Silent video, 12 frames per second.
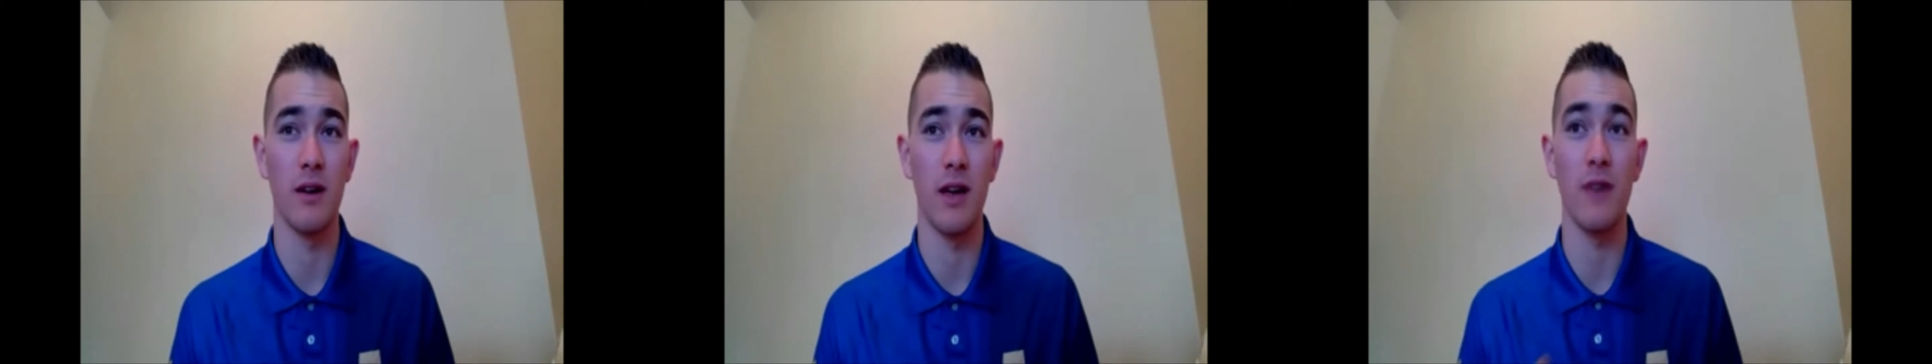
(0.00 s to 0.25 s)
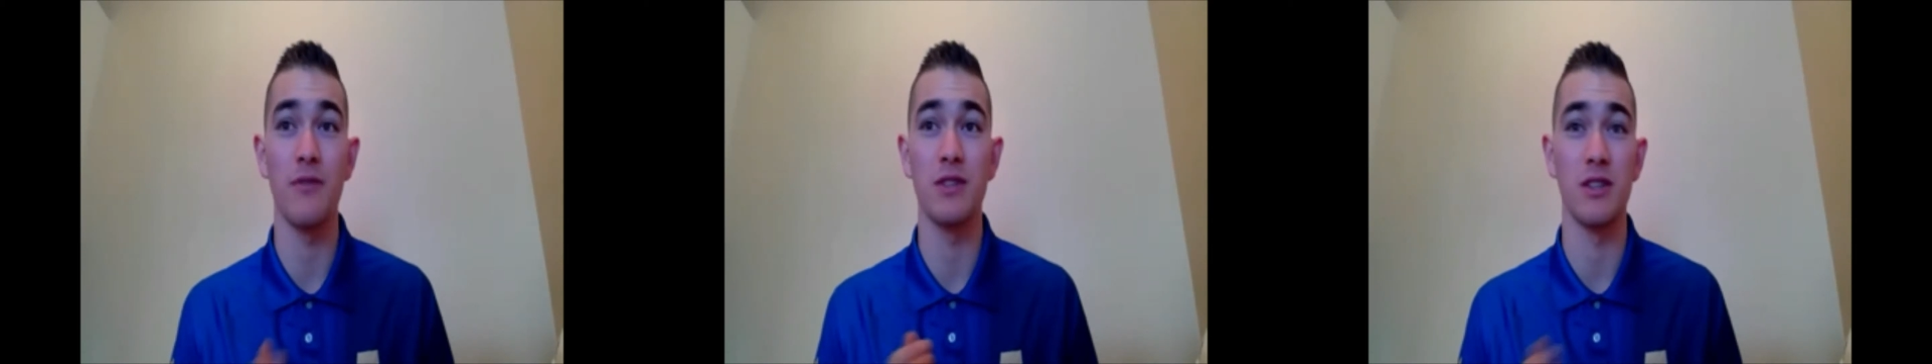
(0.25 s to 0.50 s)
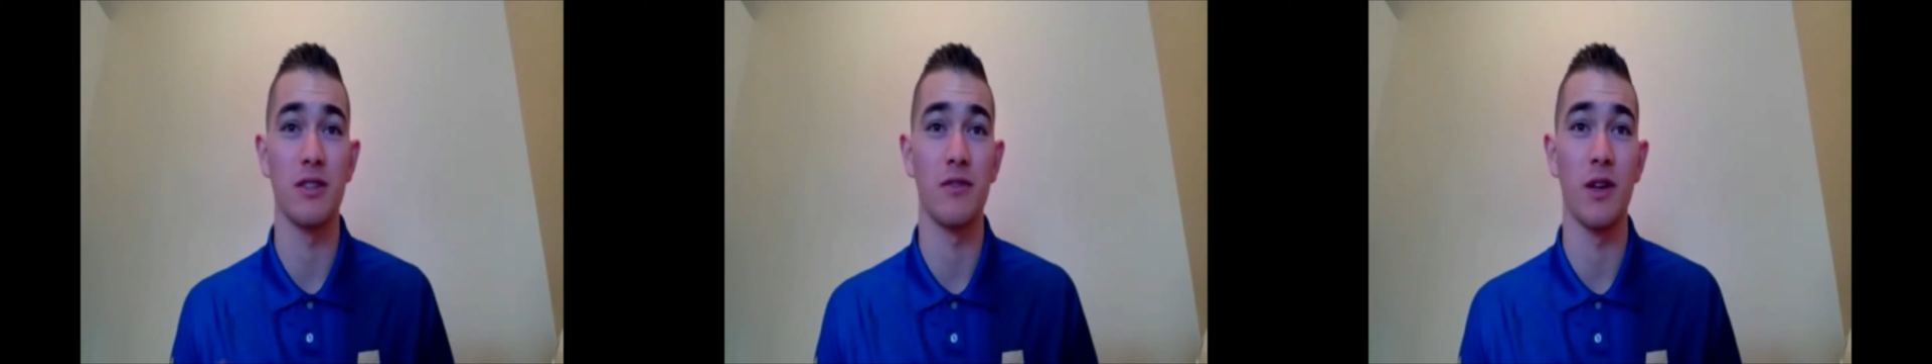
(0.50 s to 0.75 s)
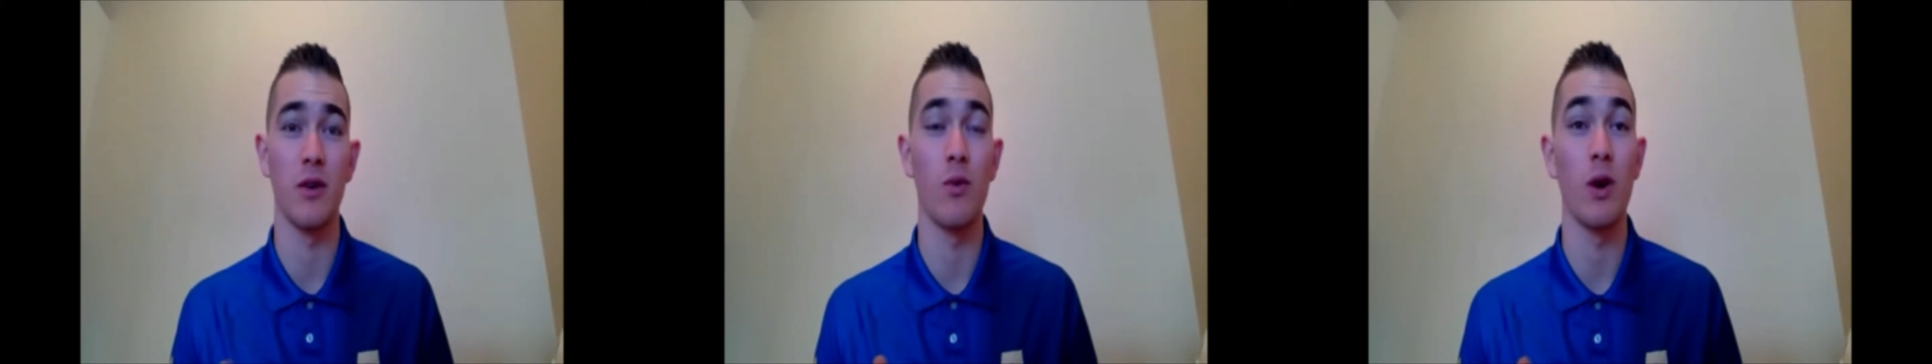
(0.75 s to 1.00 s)
emphasis of
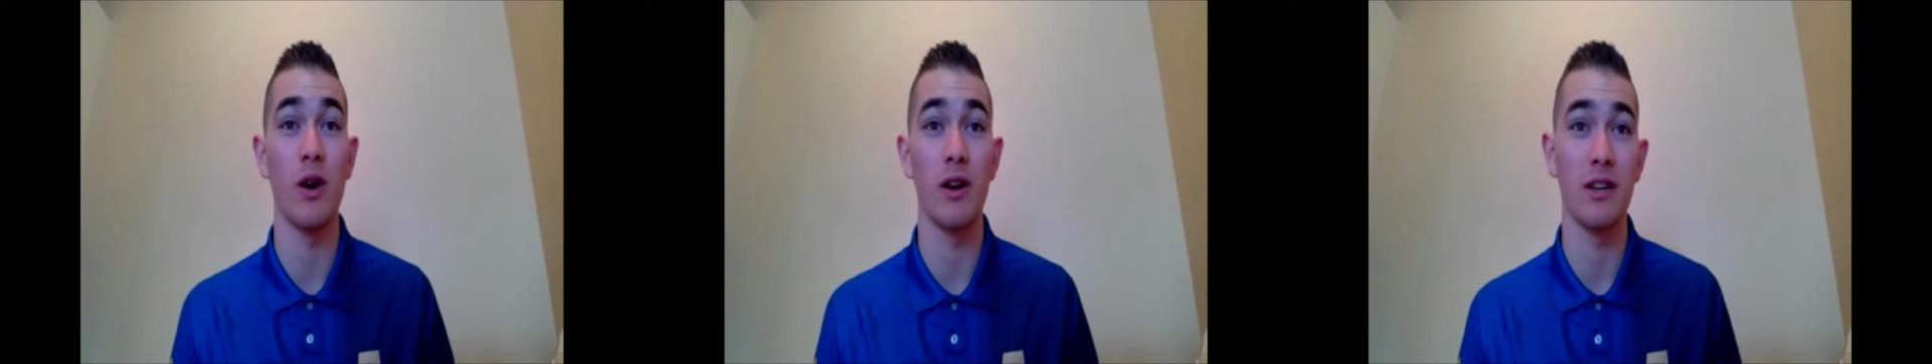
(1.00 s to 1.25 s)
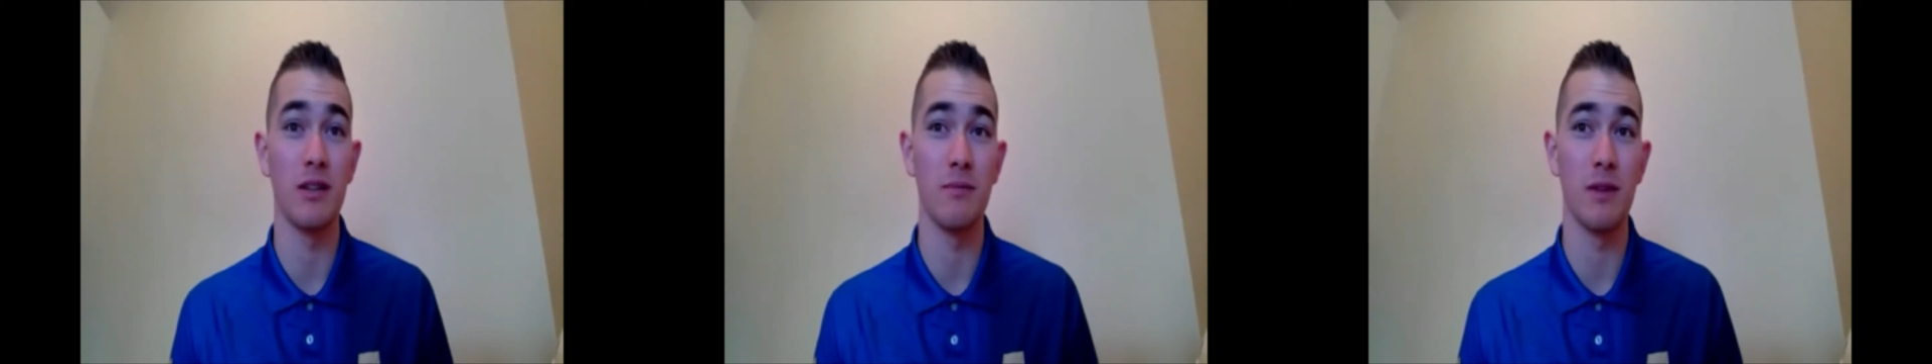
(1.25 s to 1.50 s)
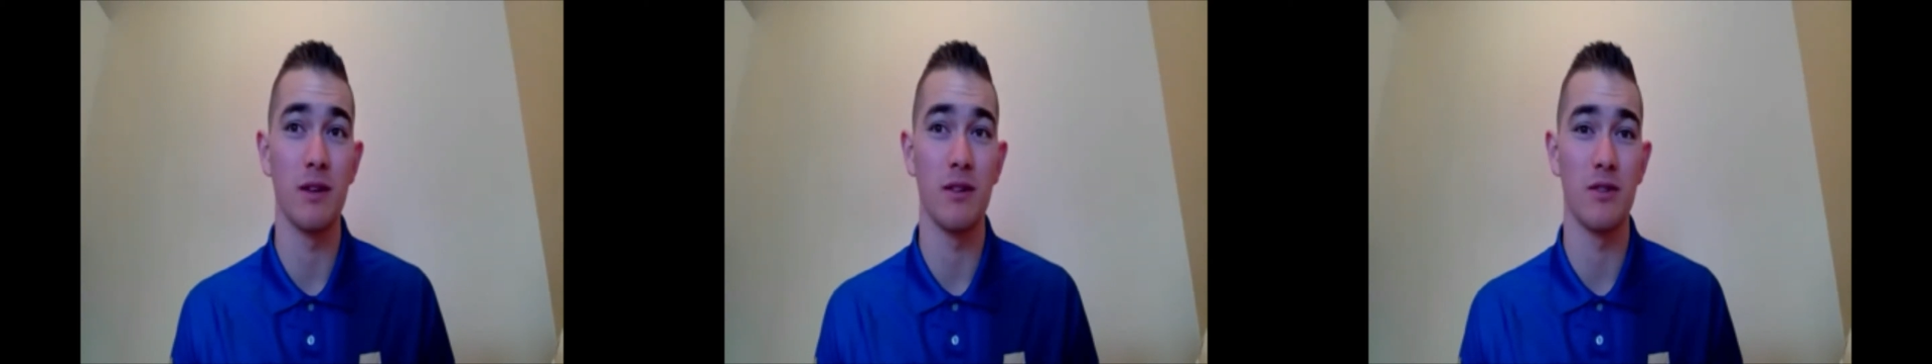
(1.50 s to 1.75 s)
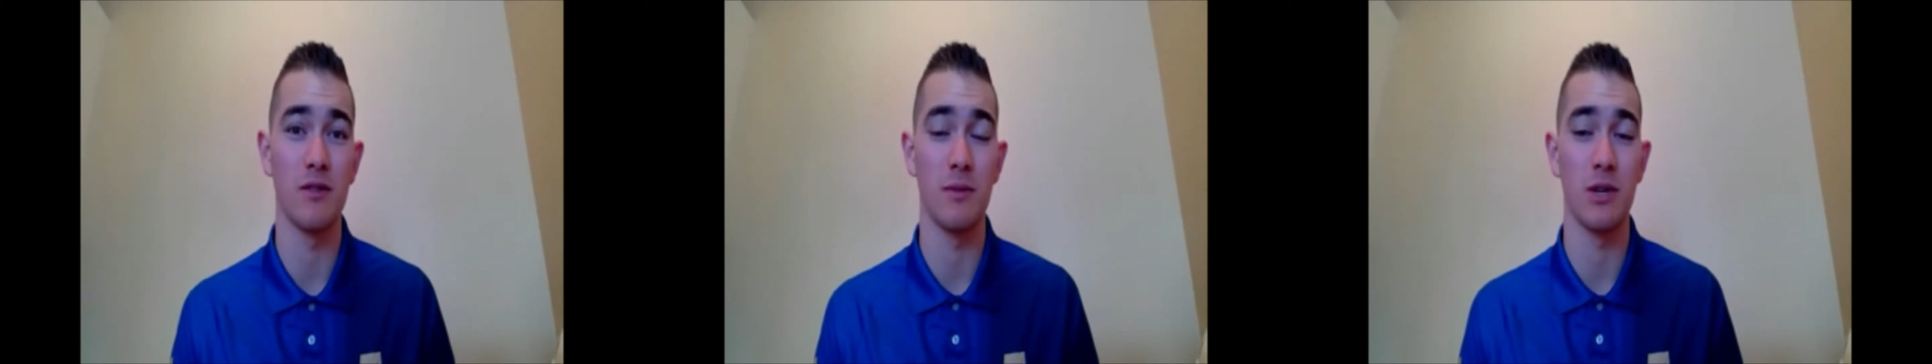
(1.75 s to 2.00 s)
like where I need to be in
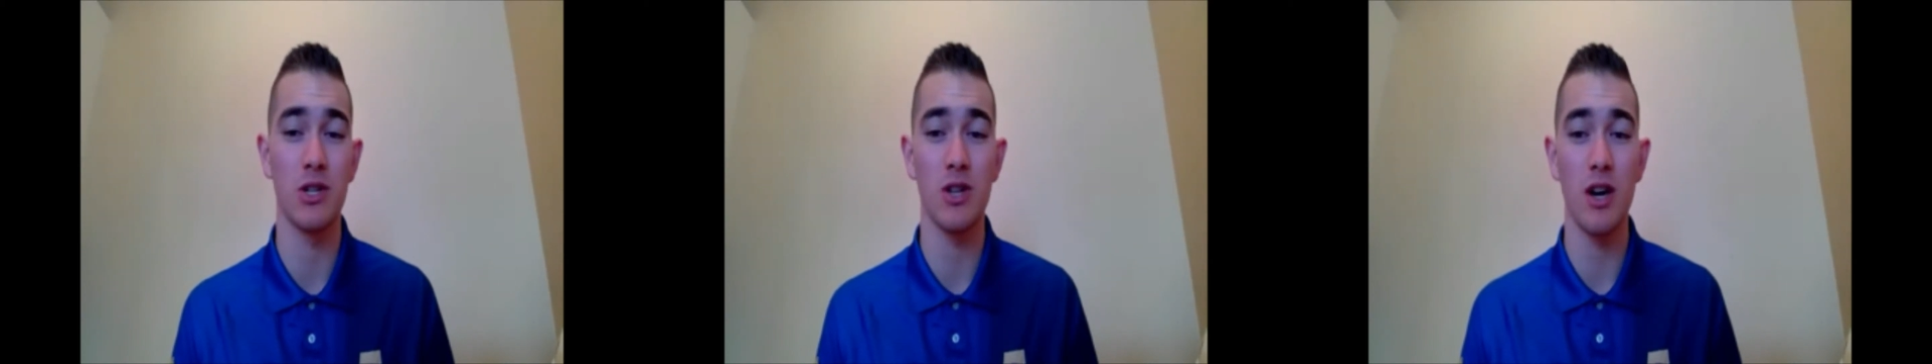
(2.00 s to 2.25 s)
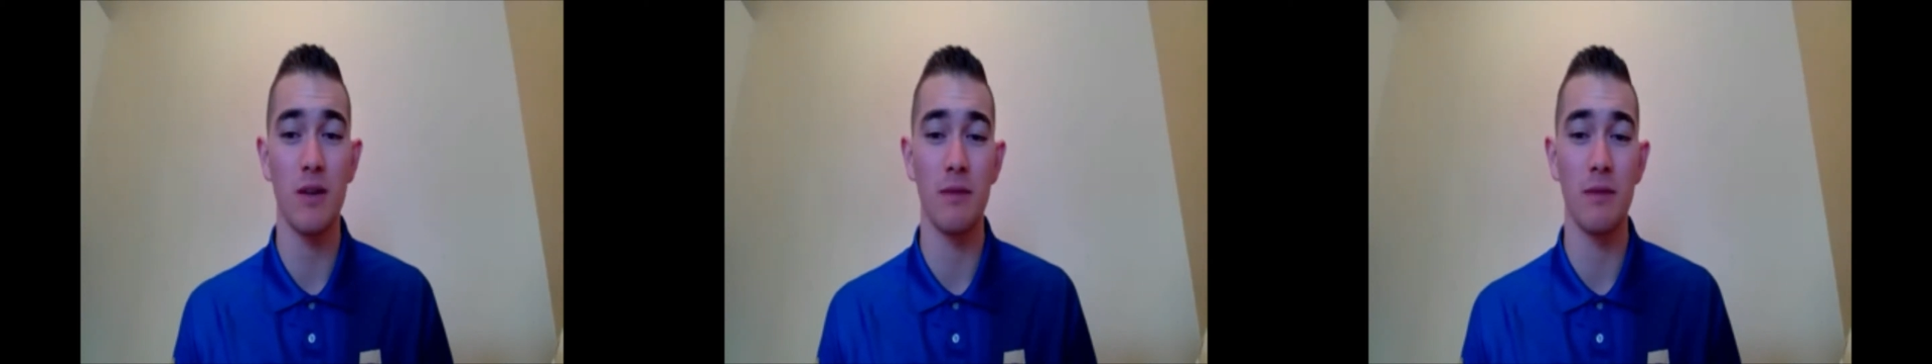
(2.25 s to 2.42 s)
terms of my shot.